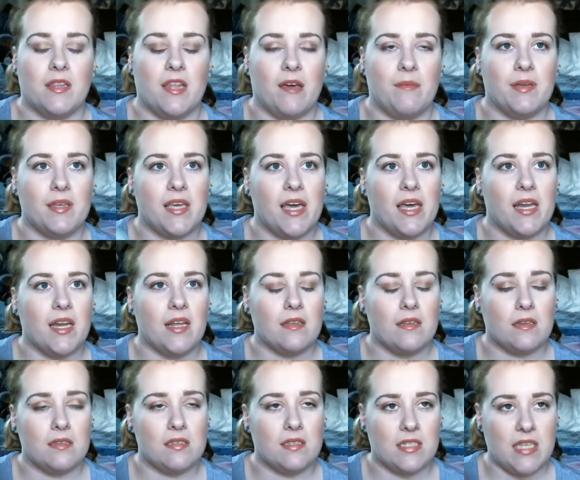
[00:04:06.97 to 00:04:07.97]
I've been getting
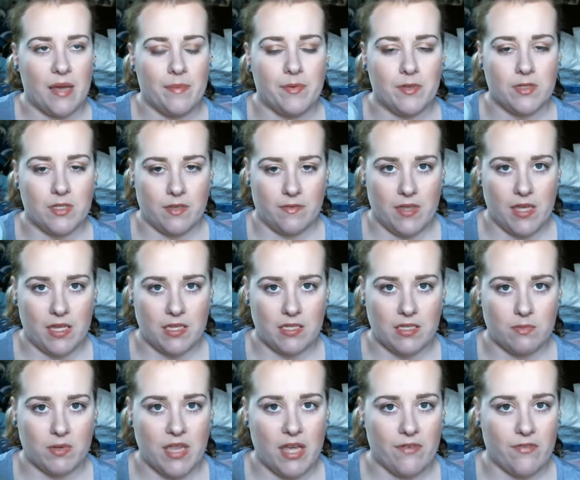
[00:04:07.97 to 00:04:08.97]
samples of this
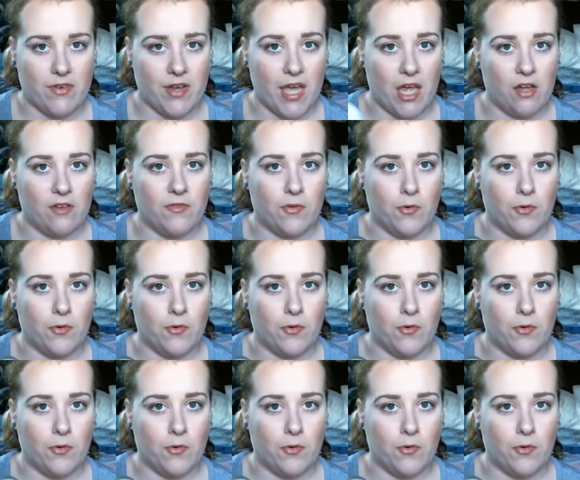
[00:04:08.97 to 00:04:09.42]
with every E.L.F.